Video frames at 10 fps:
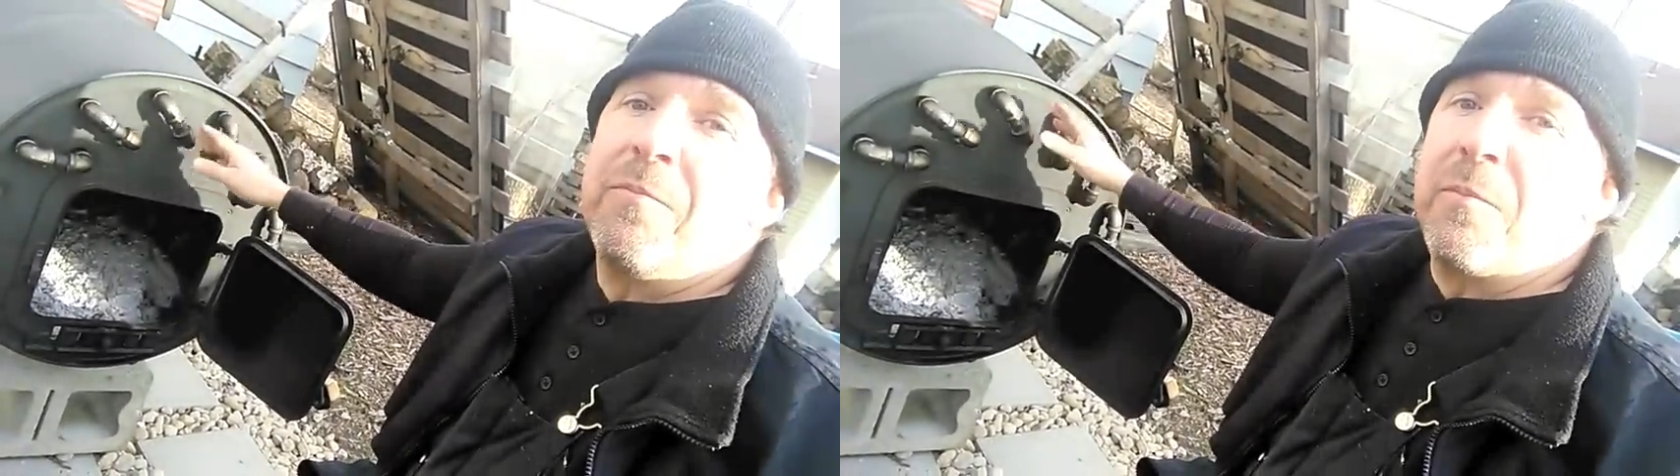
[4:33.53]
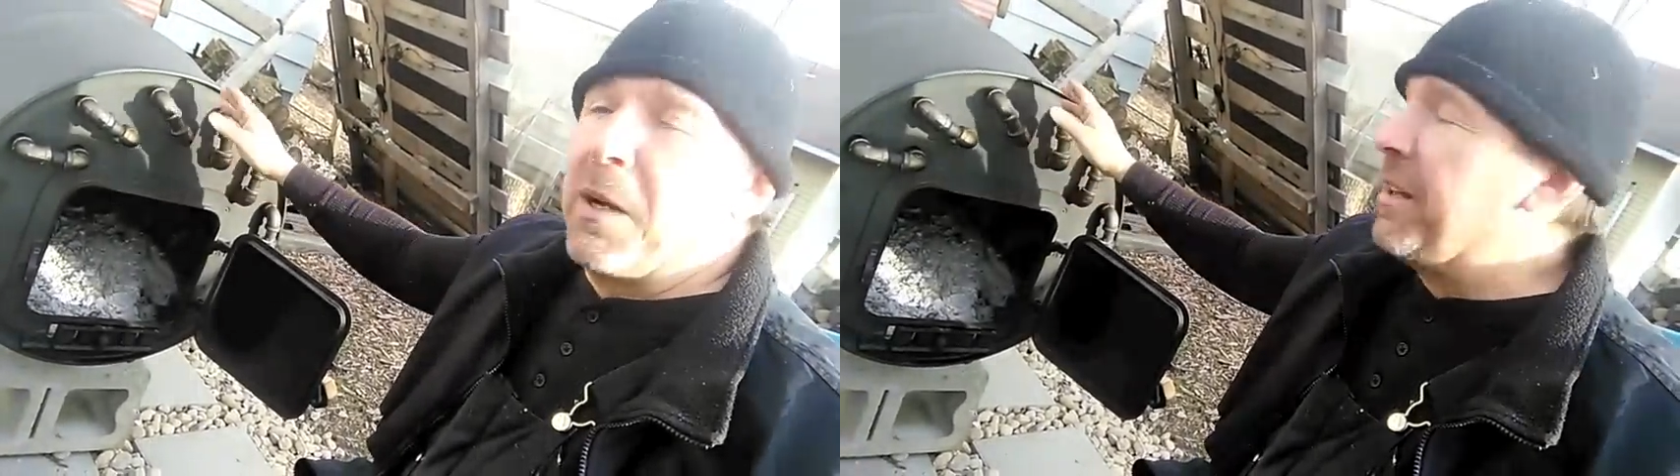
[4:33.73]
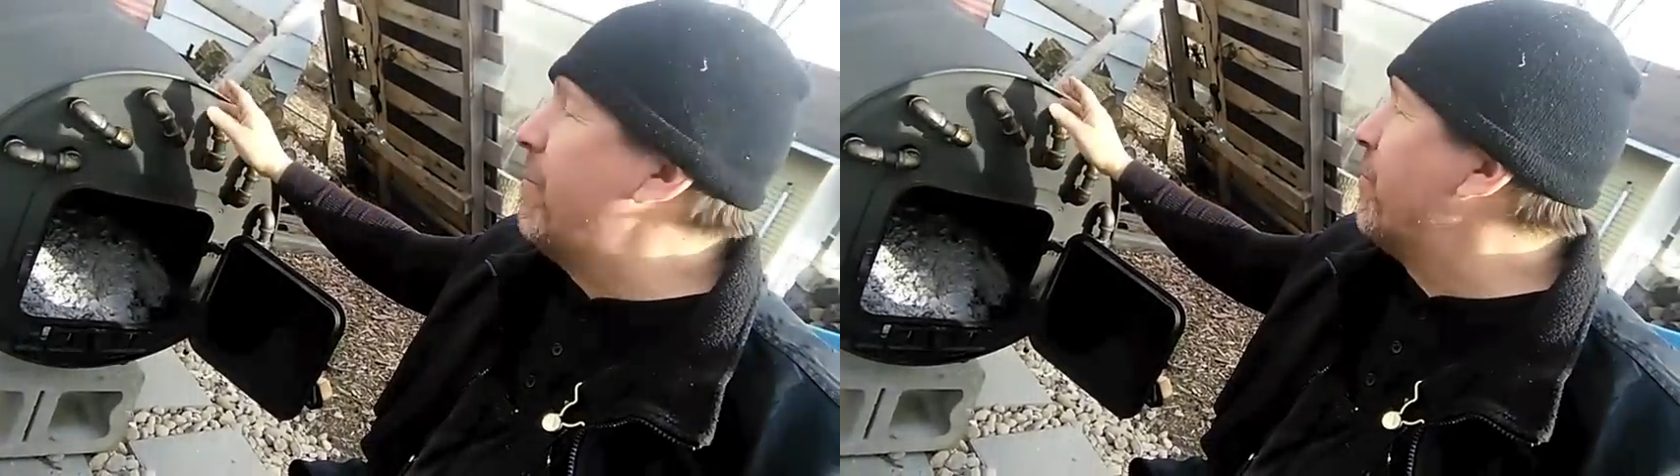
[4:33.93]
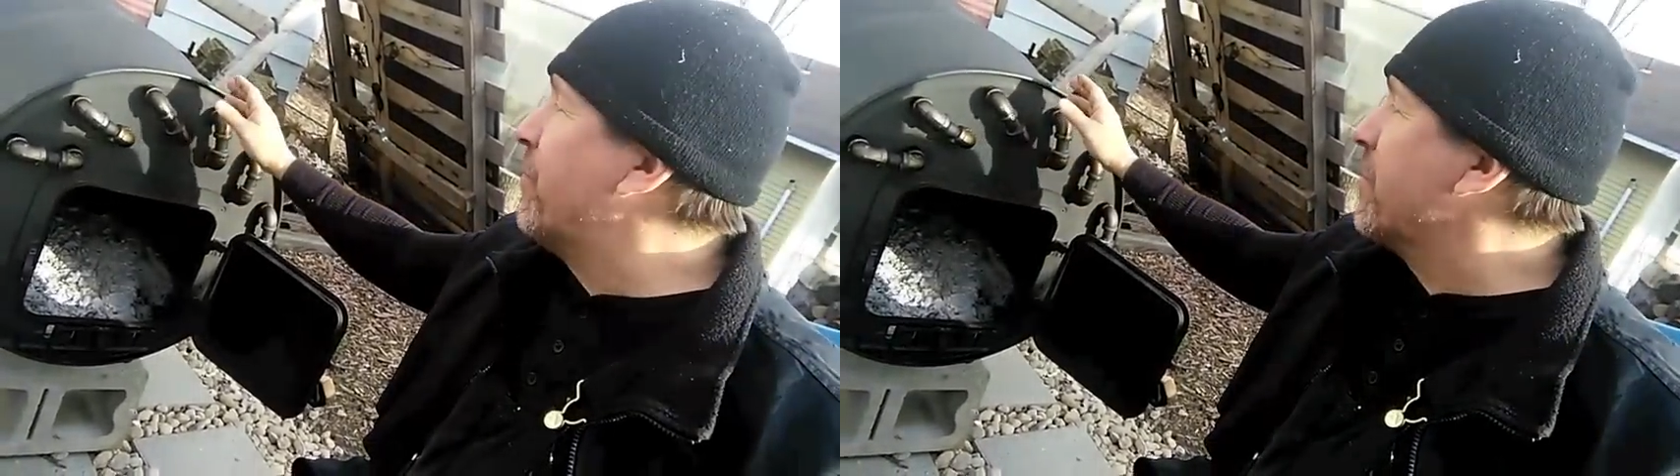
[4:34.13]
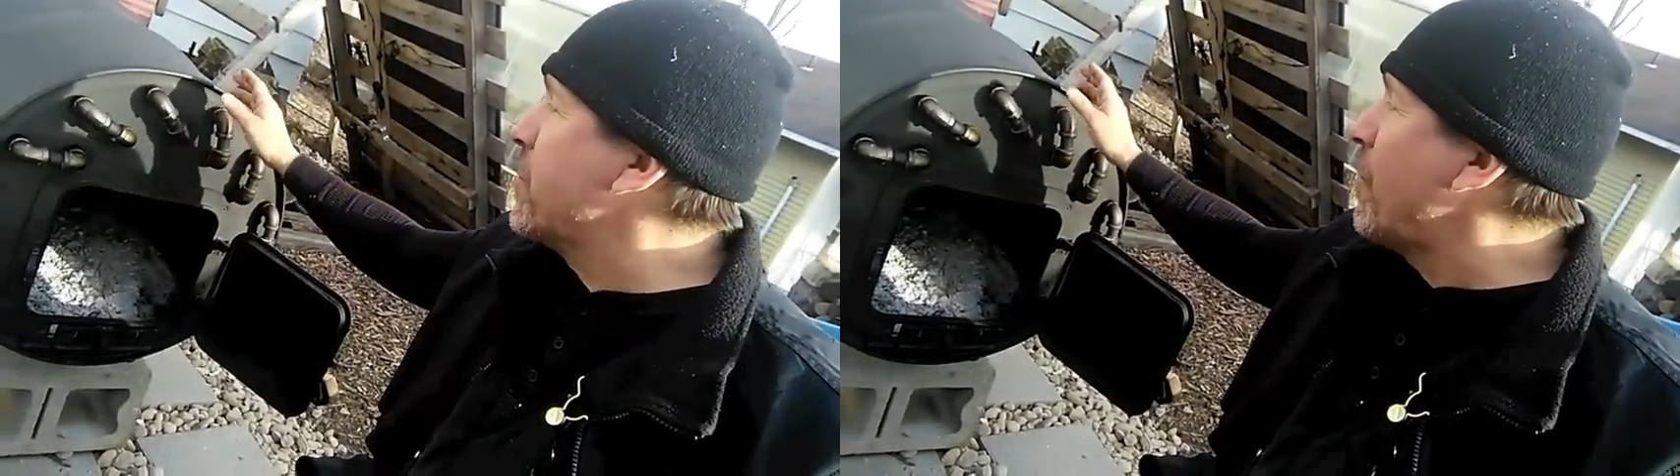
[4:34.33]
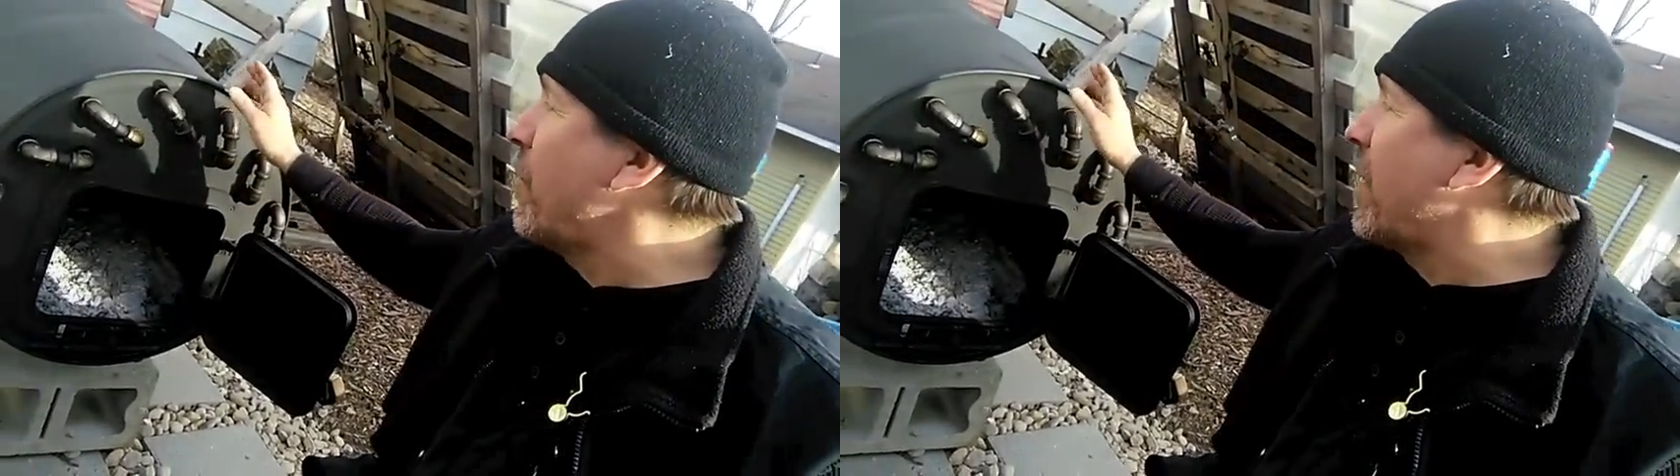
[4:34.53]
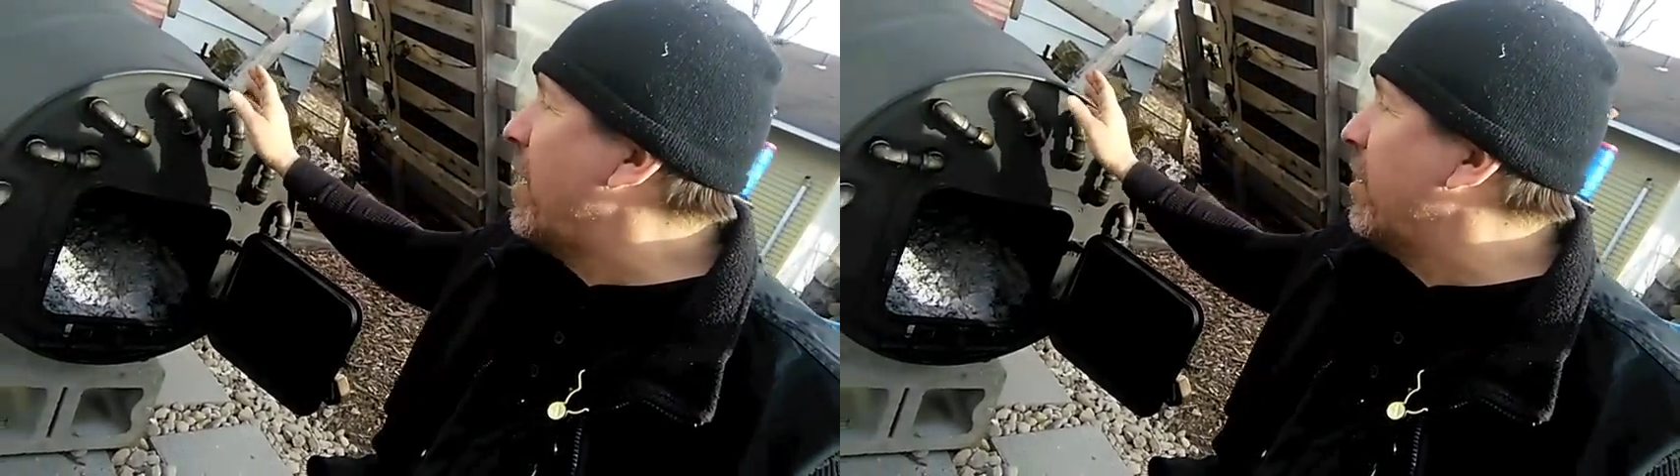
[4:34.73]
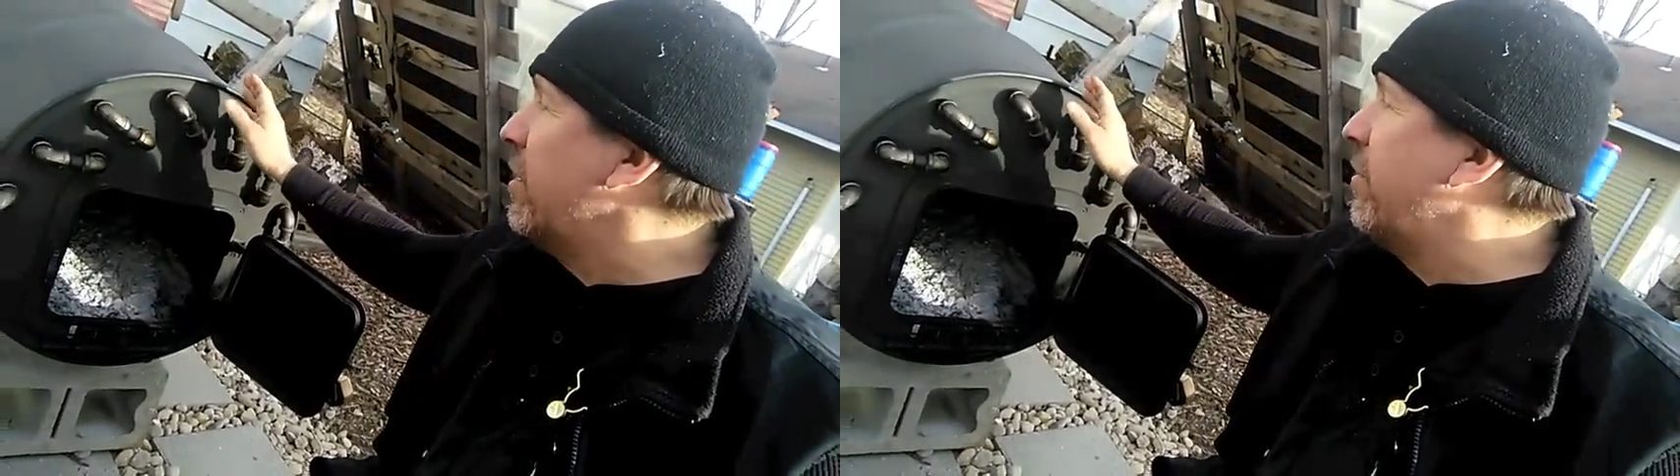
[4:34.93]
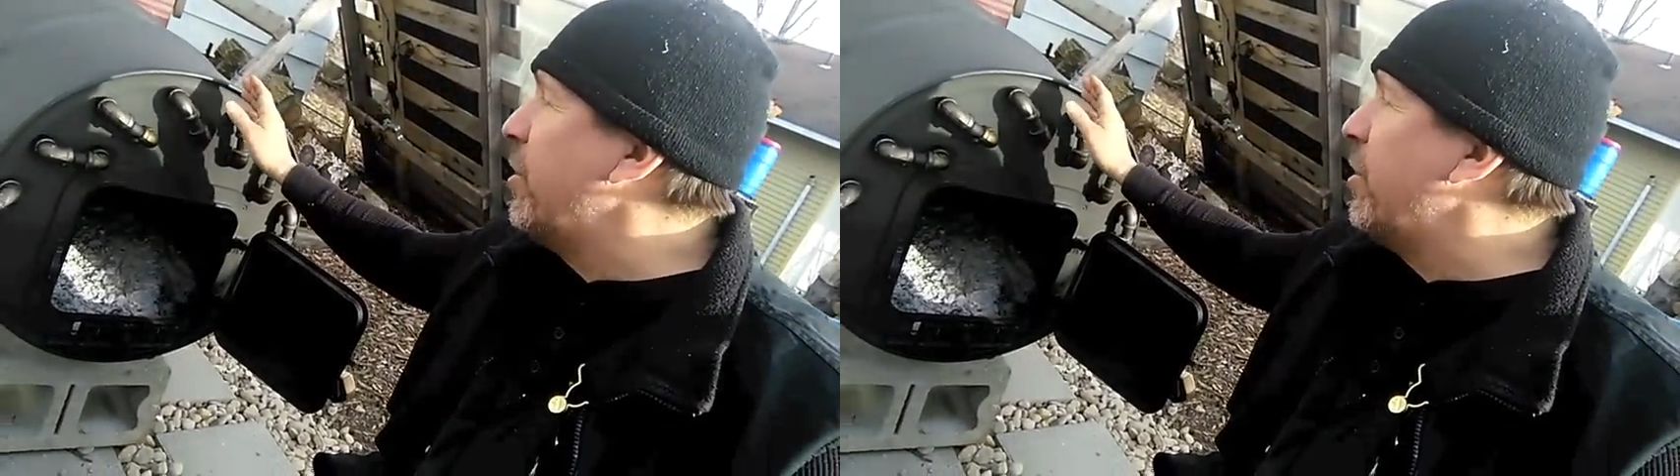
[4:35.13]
But if